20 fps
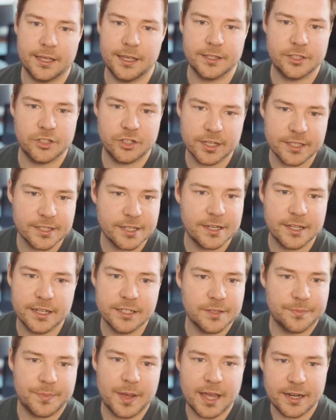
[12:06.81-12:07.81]
It's just an
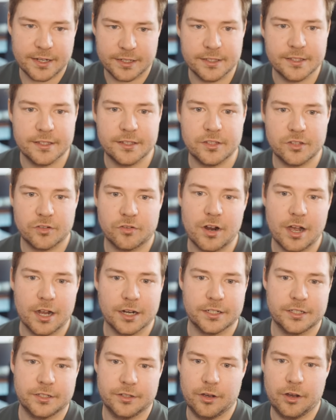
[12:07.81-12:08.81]
independent
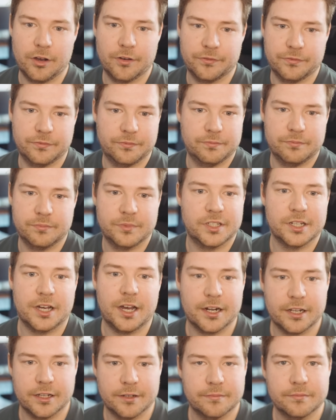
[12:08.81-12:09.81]
struct of
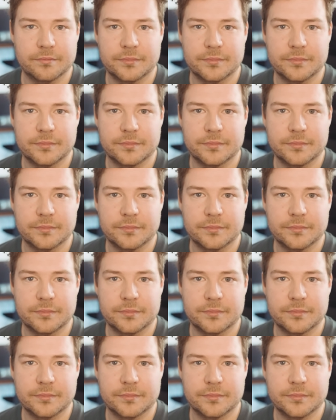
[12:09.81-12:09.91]
data.